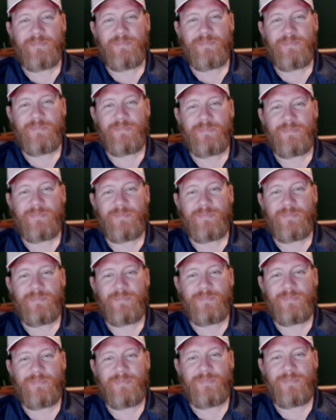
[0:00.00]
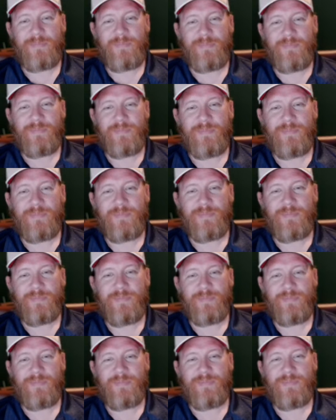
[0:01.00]

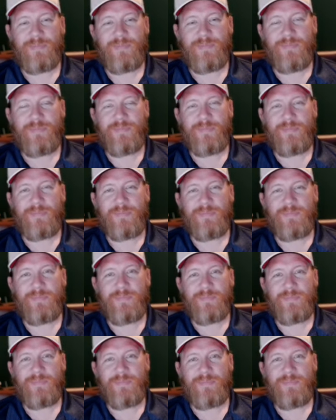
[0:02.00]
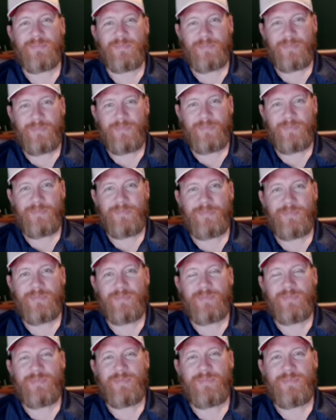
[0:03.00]

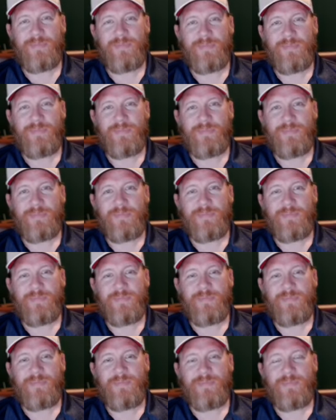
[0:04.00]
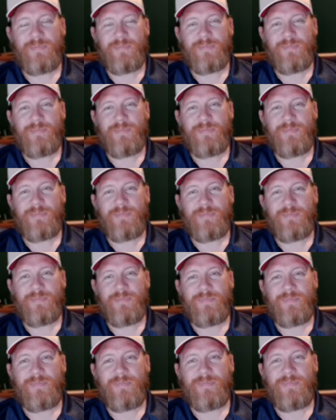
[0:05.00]

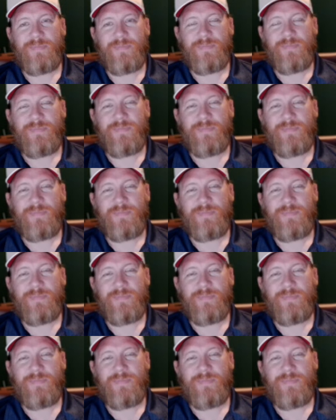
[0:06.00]
[no speech]